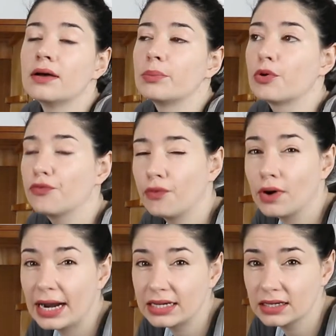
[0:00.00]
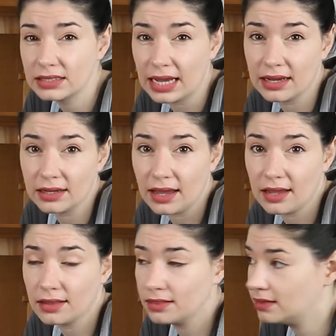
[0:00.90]
Before I can take
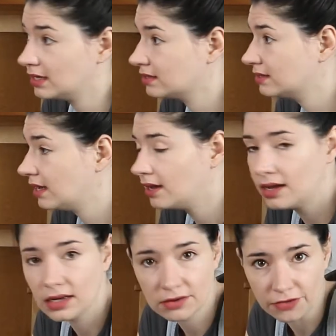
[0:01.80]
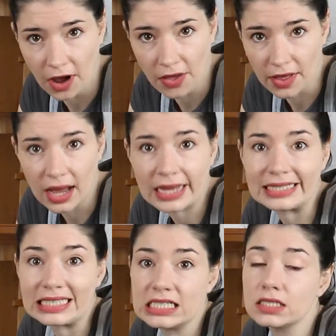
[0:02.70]
this any further, I
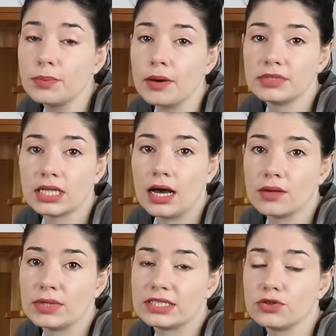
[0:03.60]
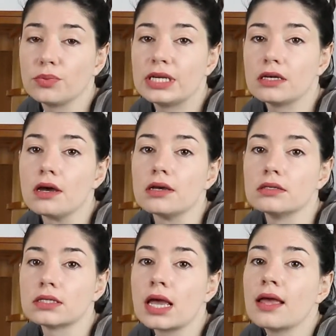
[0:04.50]
need to pop to the hardware store
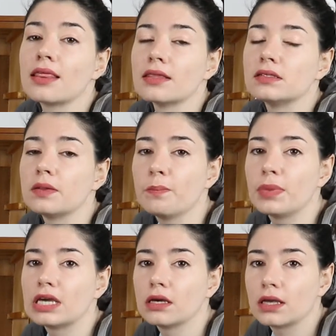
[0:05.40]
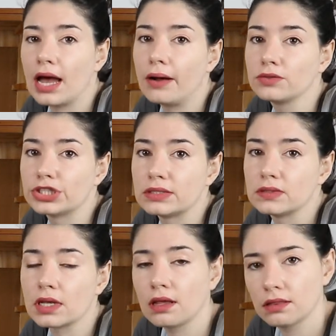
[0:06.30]
because there's some bigger
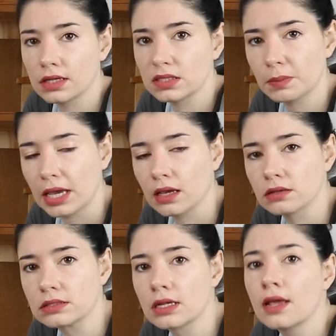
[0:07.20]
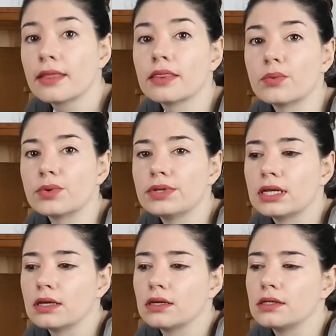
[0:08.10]
gouges in this piece that will
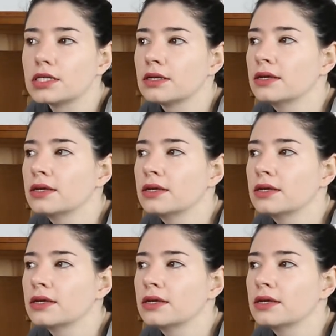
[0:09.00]
need